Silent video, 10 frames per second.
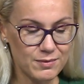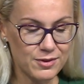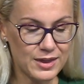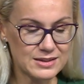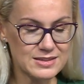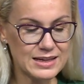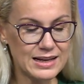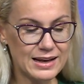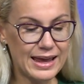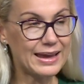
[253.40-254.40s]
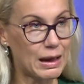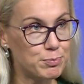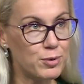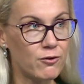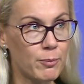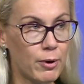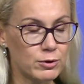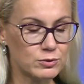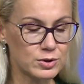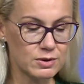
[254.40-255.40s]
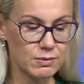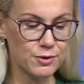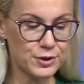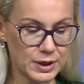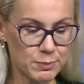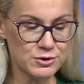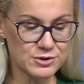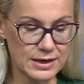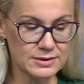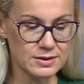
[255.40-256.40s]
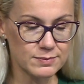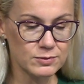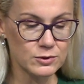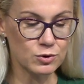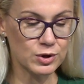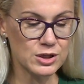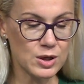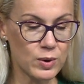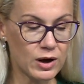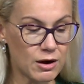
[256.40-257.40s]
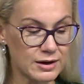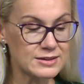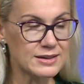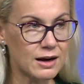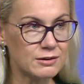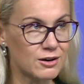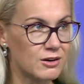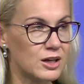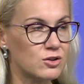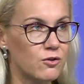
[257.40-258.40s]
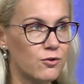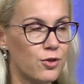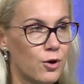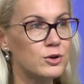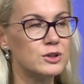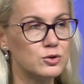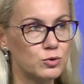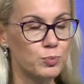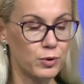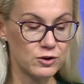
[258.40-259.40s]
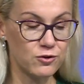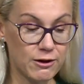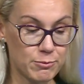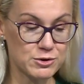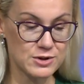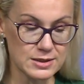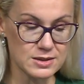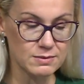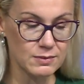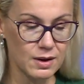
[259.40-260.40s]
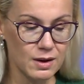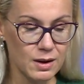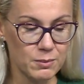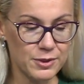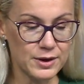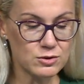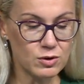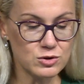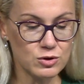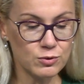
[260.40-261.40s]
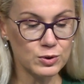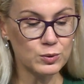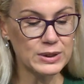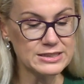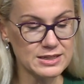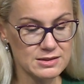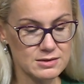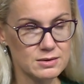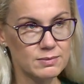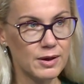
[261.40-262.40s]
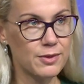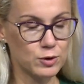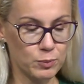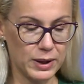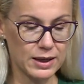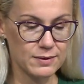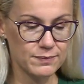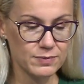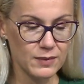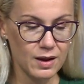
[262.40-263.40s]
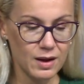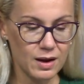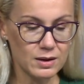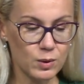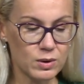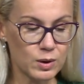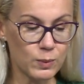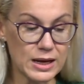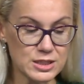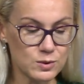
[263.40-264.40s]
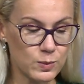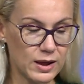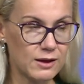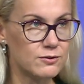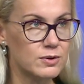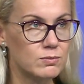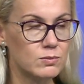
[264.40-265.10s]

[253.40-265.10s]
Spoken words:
there is still a gap of about 3% to reach our current target of 32.5%. But there is also new interest in the topic. And our innovation wave,